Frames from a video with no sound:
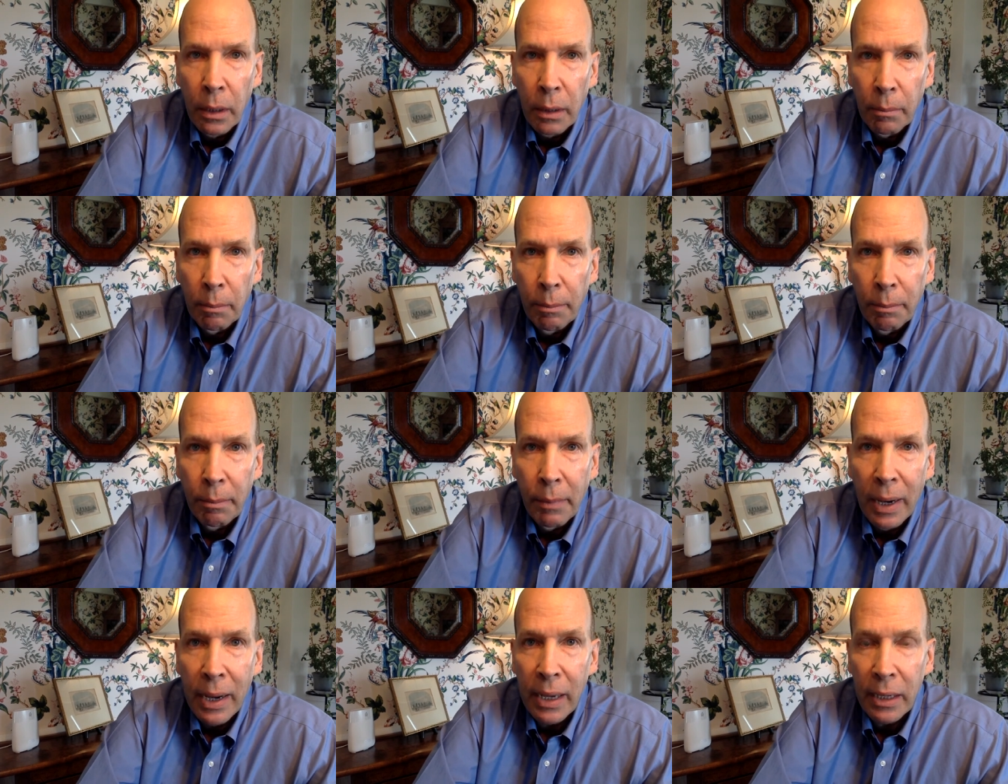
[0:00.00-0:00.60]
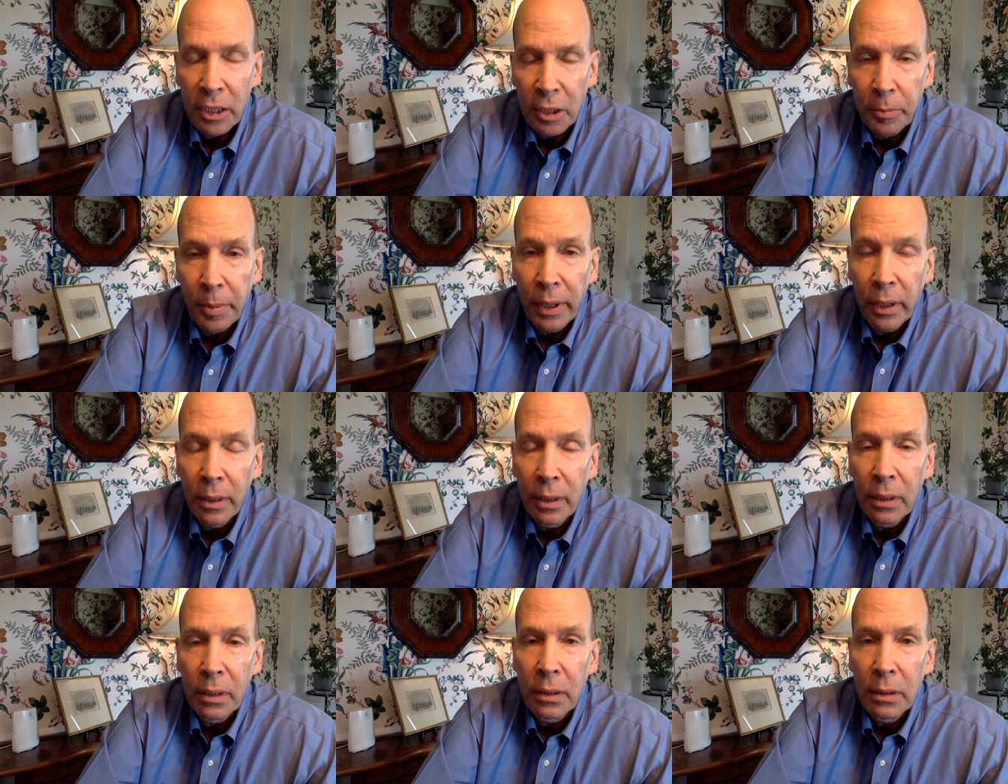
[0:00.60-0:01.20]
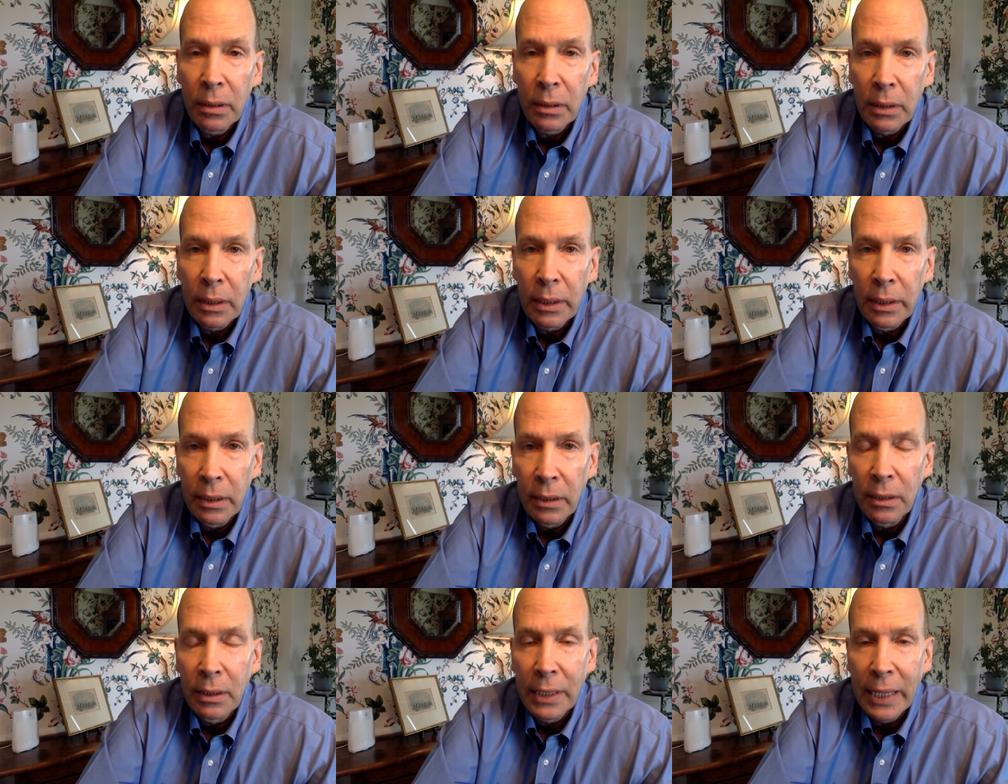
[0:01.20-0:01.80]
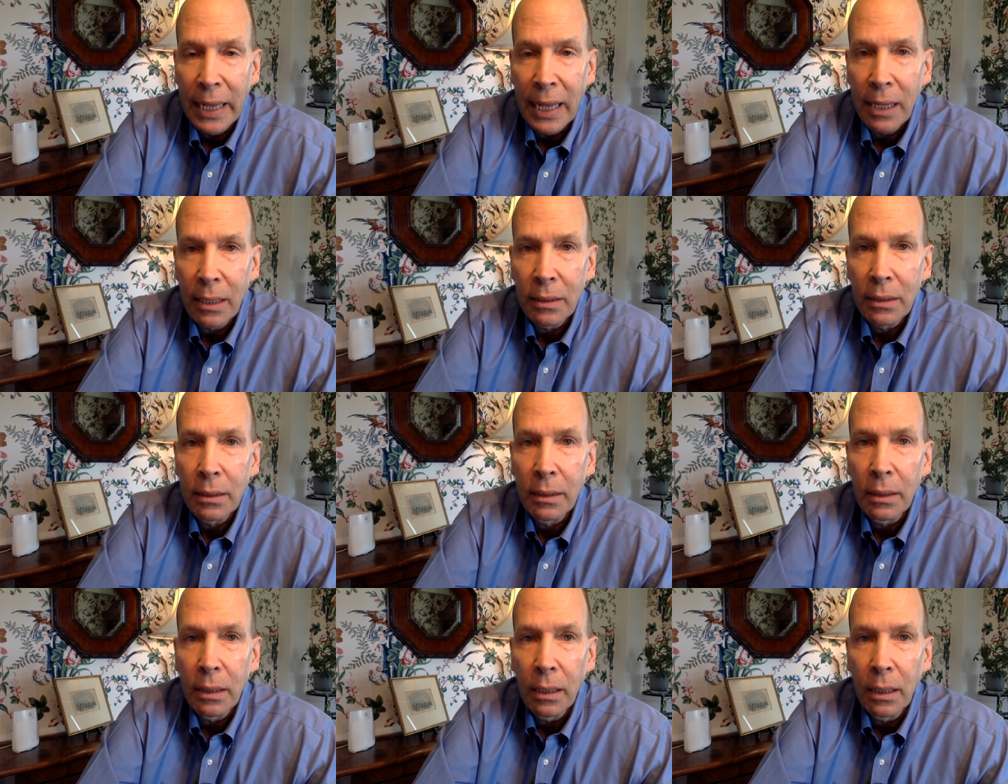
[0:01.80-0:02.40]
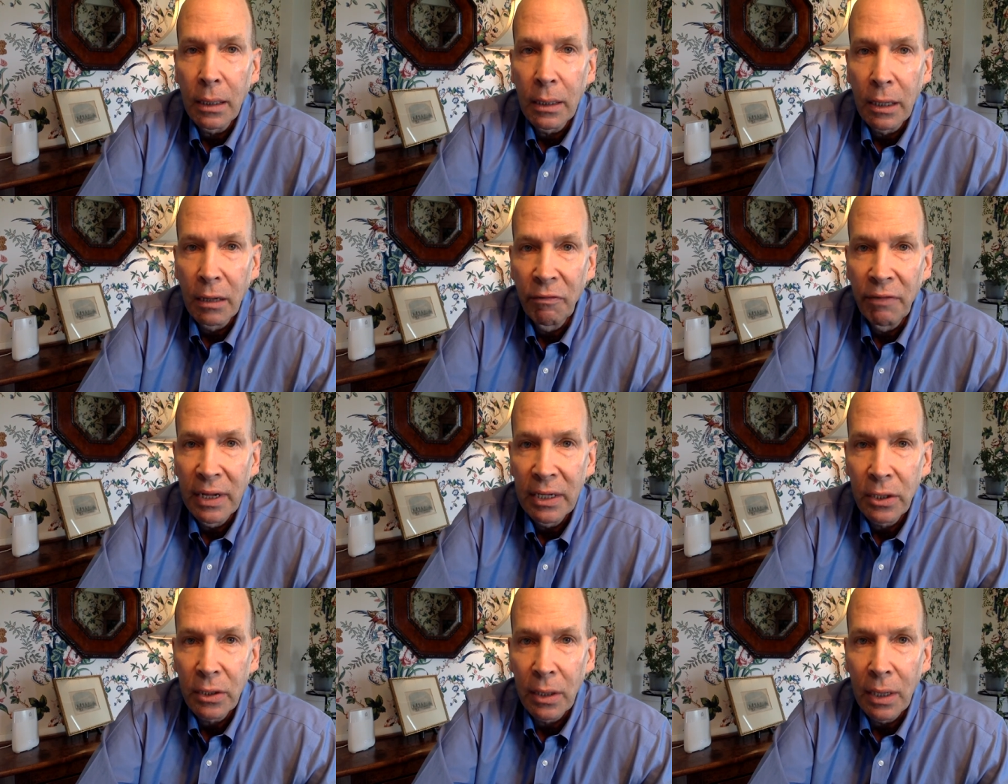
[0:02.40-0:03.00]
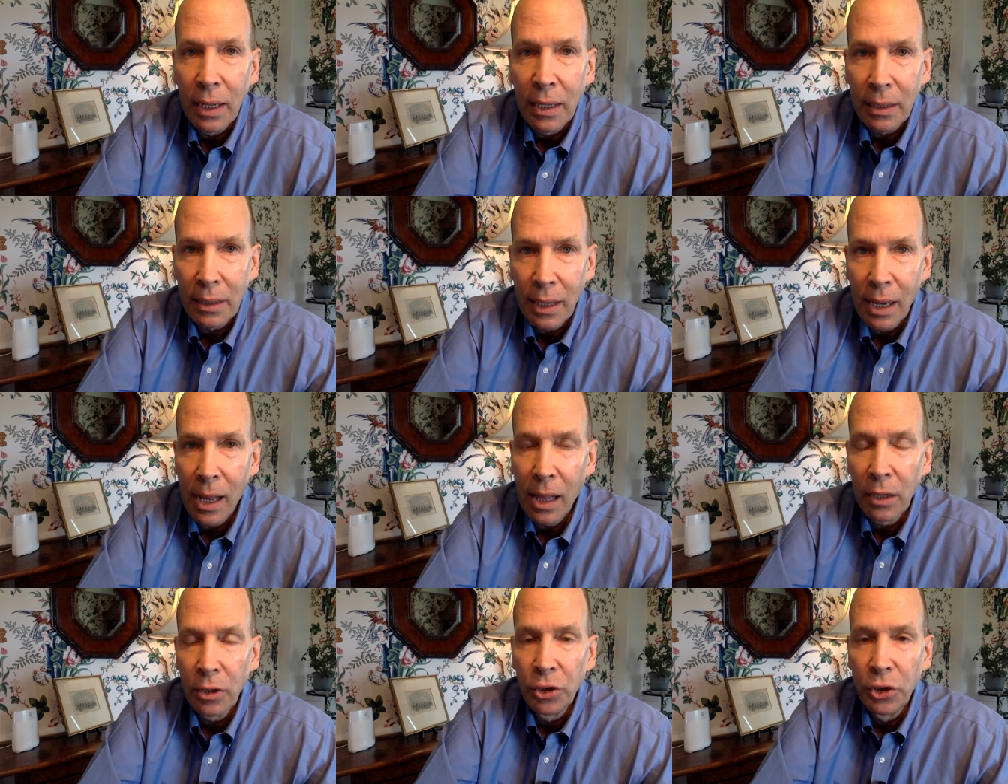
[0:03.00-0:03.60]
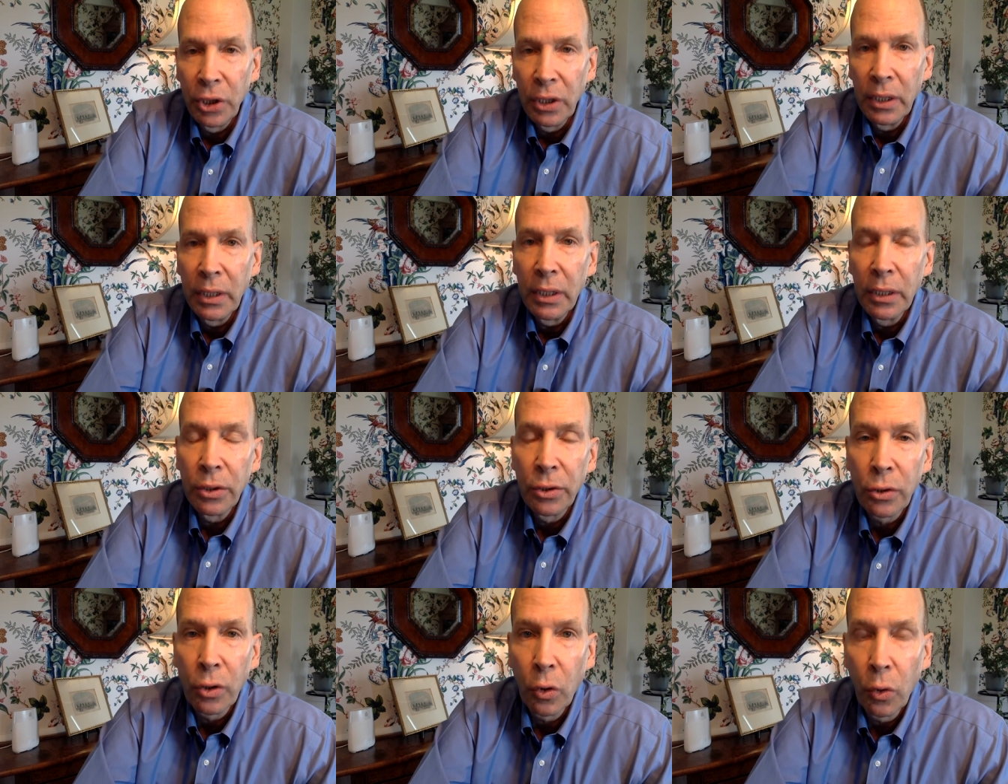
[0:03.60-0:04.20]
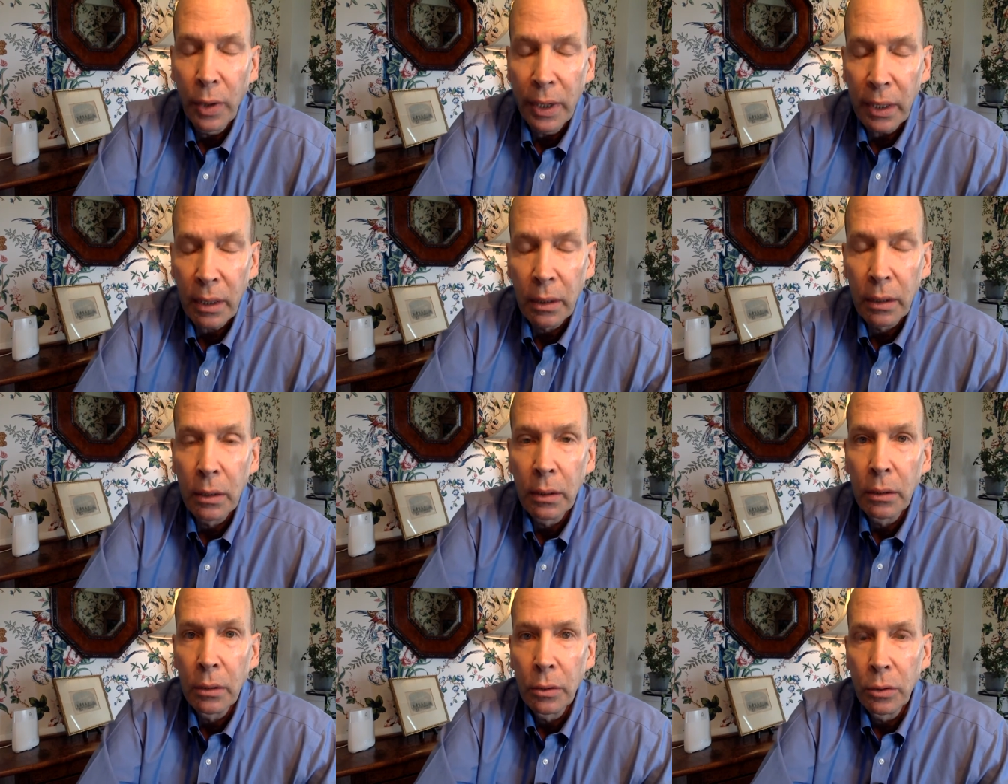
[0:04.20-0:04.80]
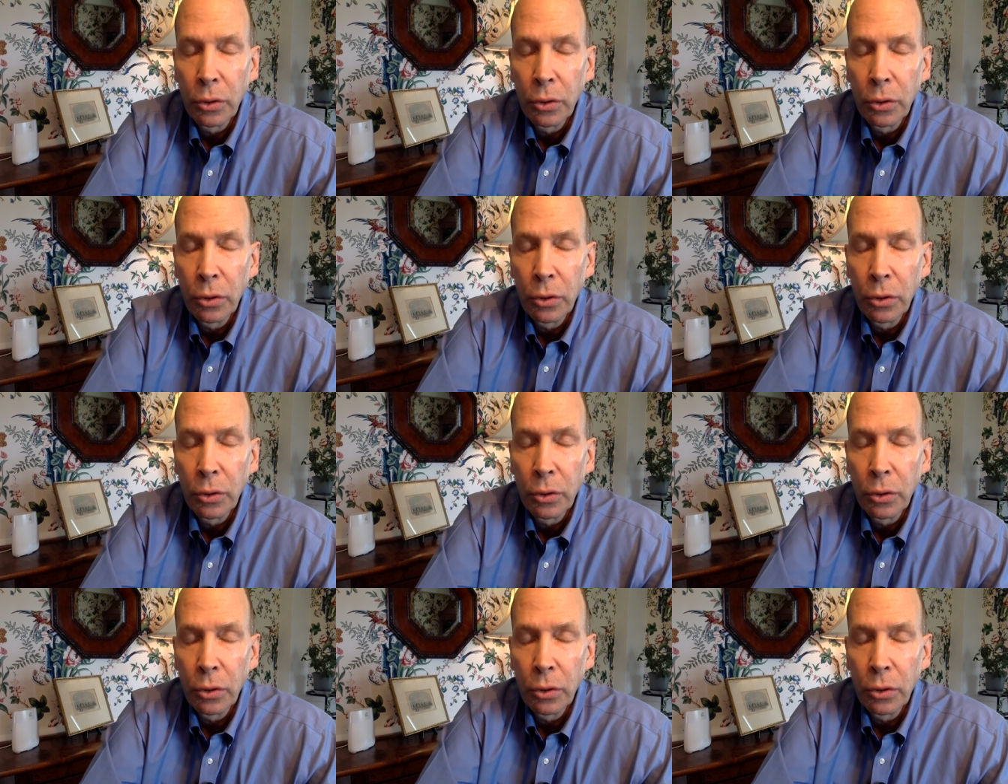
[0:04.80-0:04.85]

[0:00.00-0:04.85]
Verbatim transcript: My experience is that uh, conventional oncology is quick